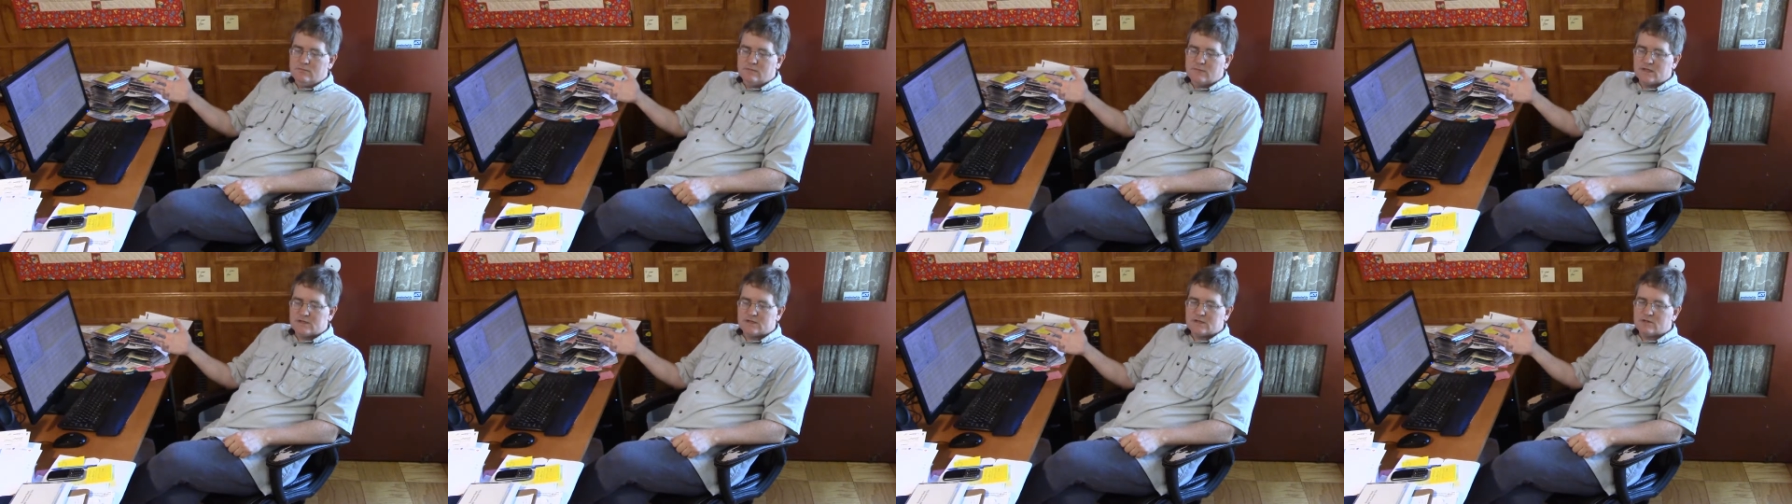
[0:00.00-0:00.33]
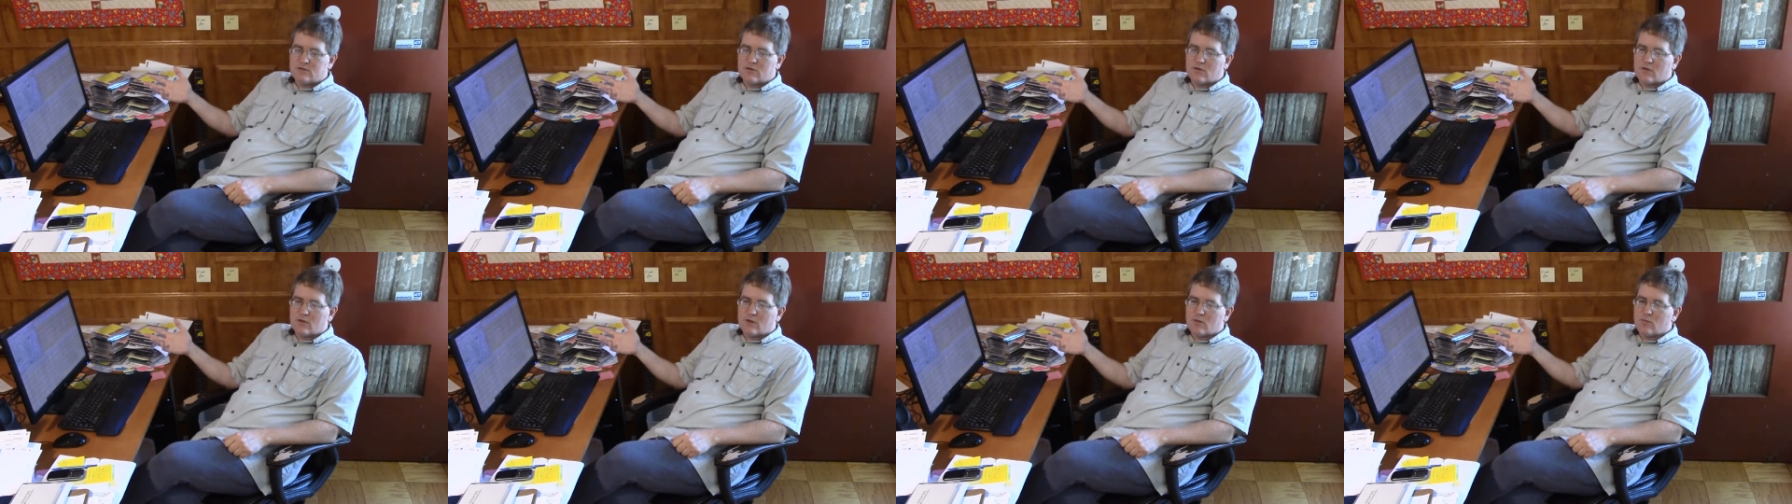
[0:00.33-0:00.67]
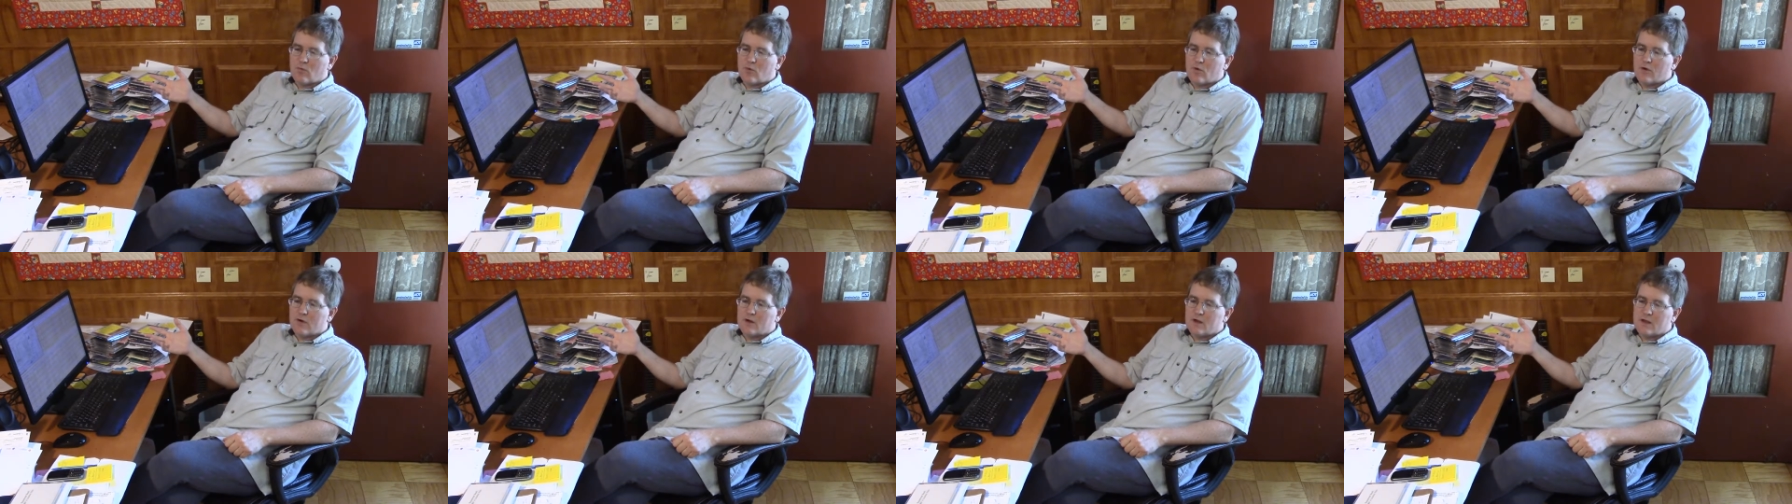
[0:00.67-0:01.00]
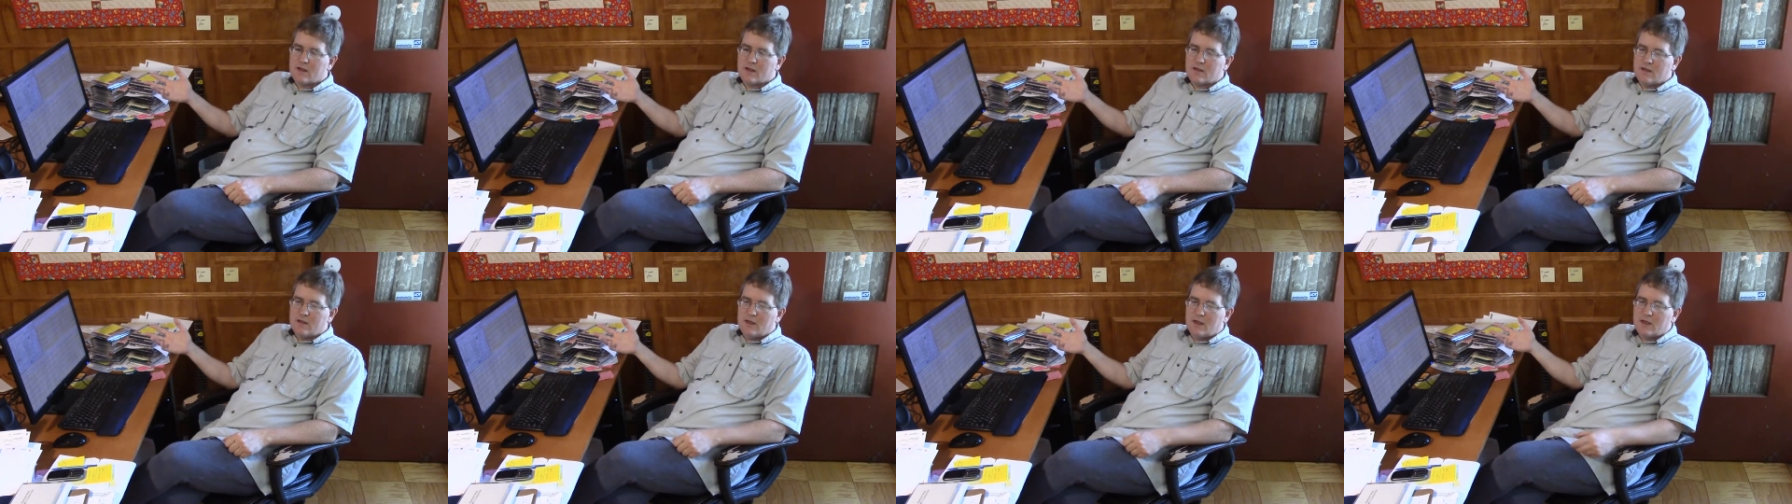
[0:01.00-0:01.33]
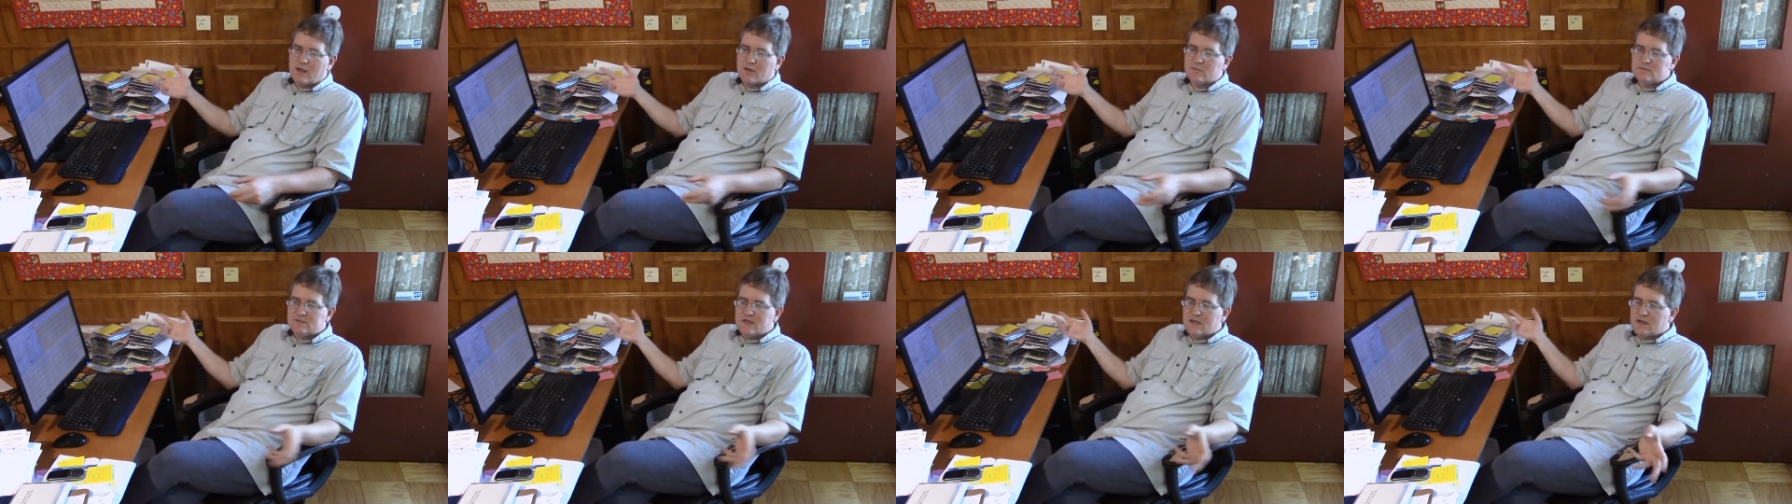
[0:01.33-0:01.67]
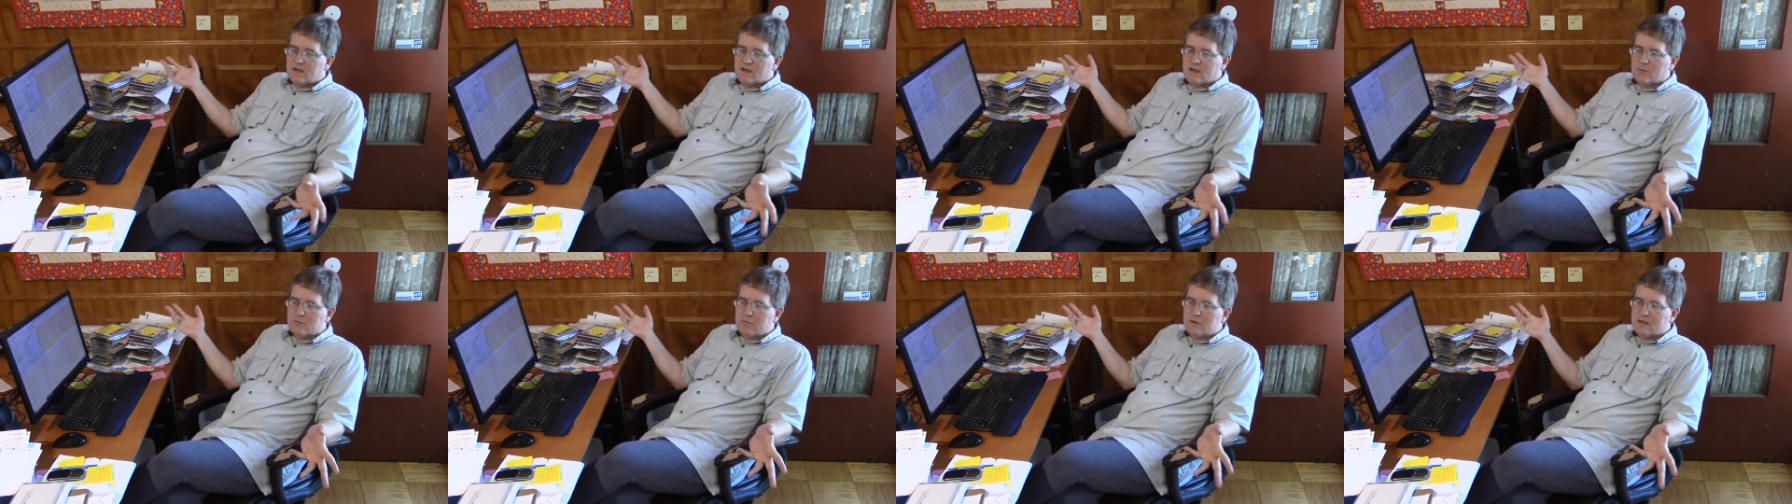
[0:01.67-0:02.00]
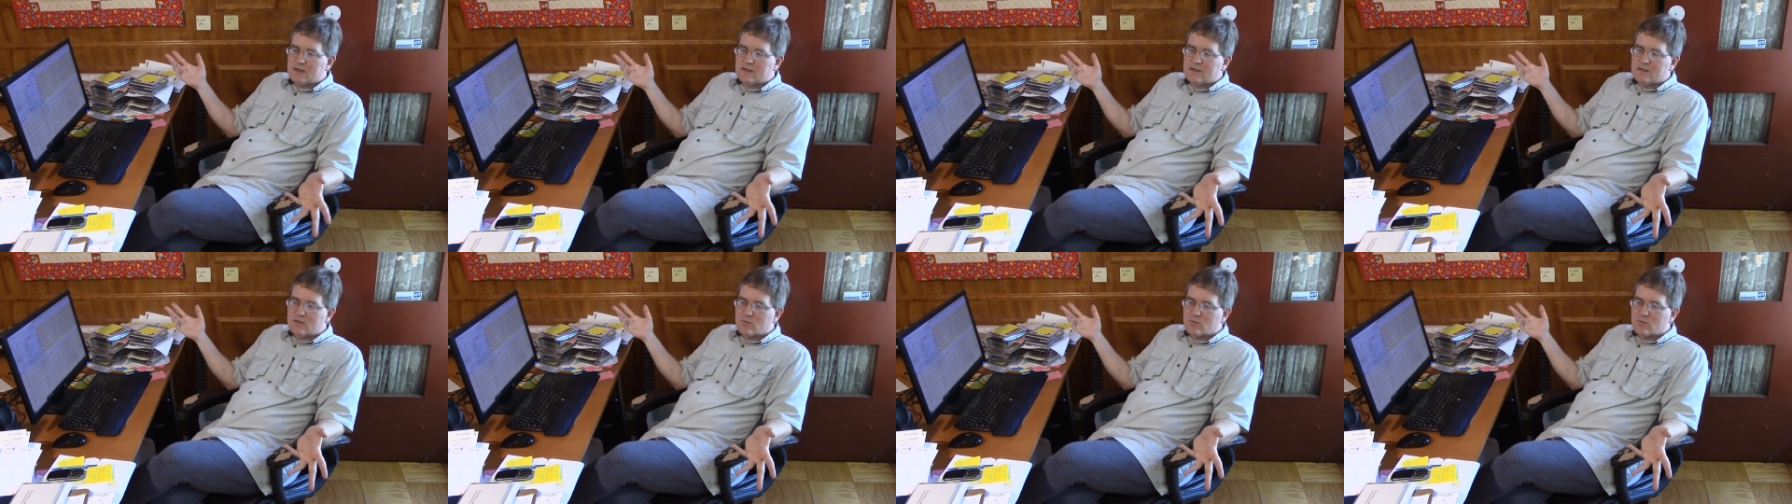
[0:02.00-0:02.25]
Just an Early Warning, he comes in completely